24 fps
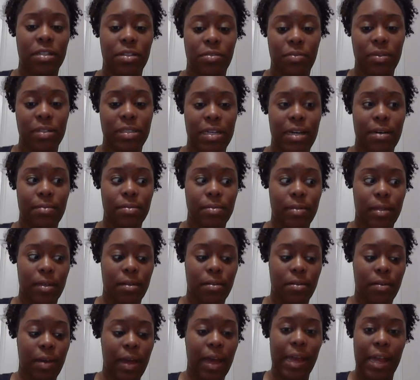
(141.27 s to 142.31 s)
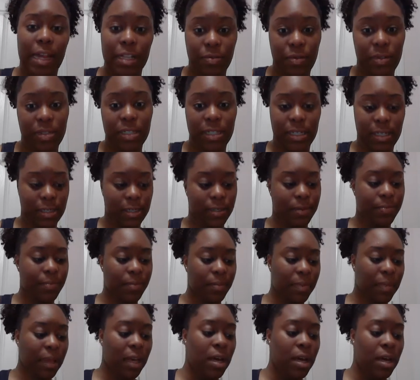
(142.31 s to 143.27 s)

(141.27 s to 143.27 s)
it 3 times. I'm like, okay, I got 26.